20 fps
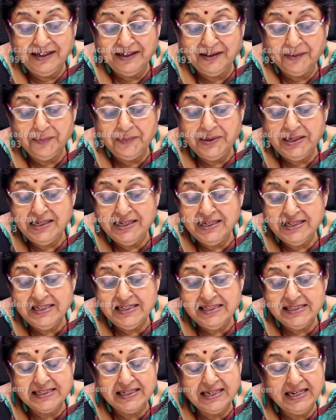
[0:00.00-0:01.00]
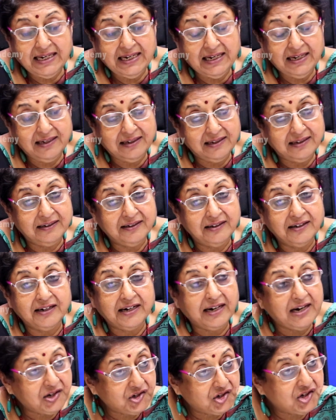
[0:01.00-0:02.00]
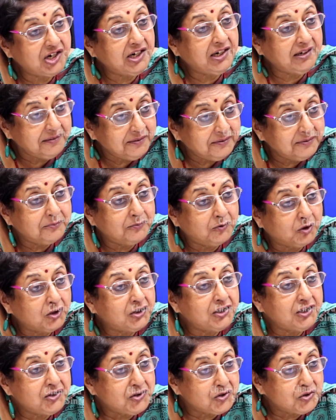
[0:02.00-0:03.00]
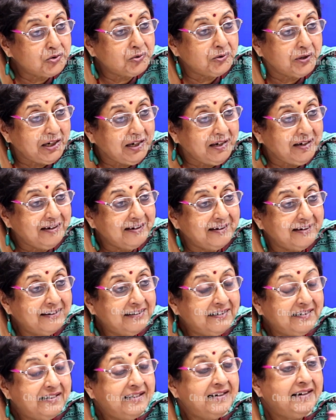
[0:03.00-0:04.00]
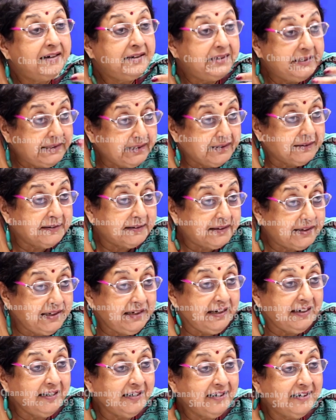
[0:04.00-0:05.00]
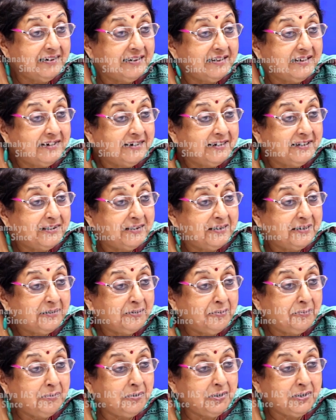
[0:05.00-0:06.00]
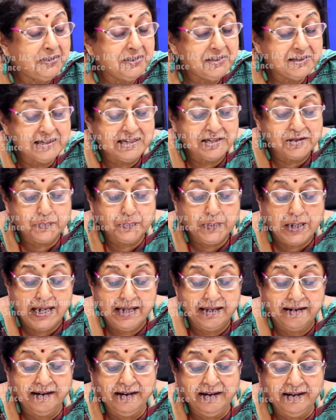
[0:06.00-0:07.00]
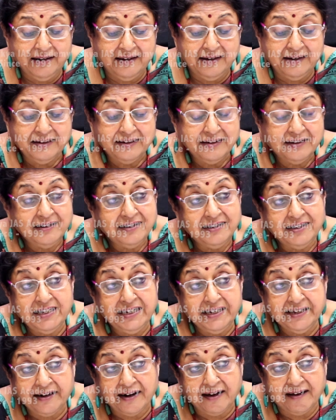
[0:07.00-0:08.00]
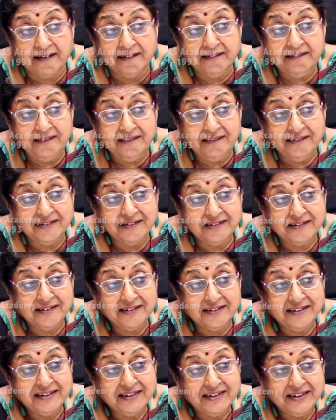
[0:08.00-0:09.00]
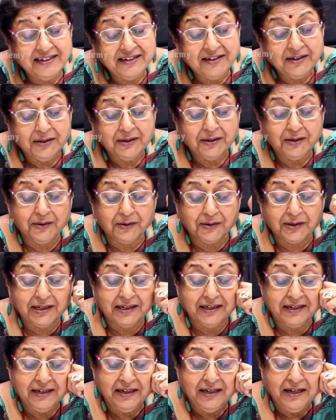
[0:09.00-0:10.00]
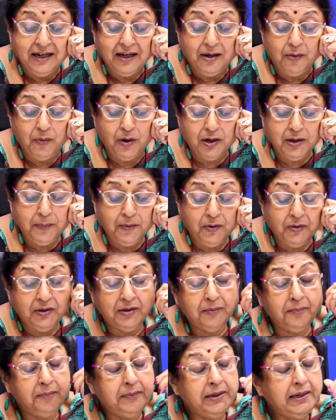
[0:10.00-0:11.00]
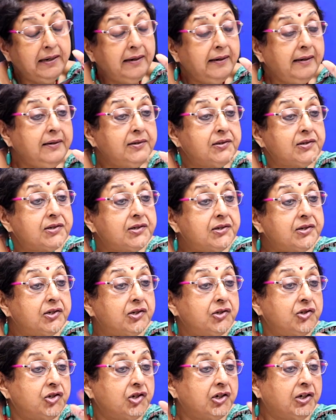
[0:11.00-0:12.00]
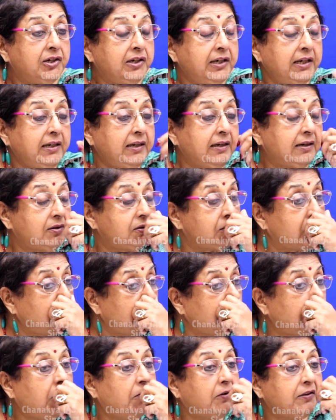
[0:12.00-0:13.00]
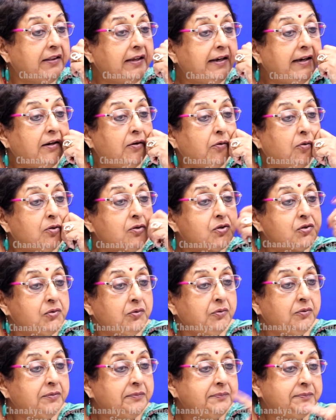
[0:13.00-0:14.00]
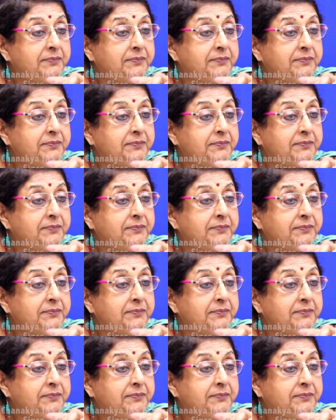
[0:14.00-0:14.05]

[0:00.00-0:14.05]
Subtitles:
it means like Russia, what it's doing. Turkey, what it's aspiring. Iran. Okay. What about Middle East churning that's going on there also?